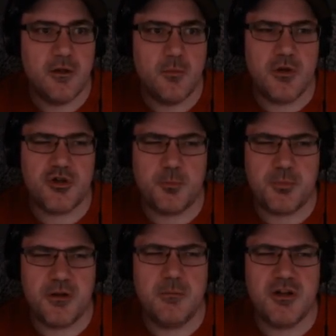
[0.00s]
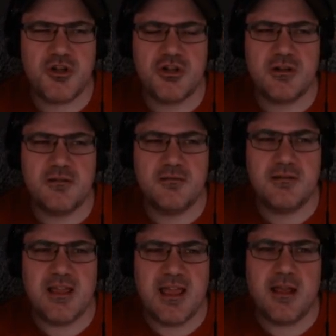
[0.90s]
which are pretty much
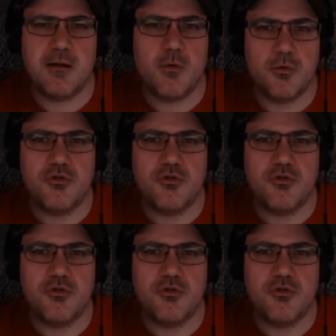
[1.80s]
they handhold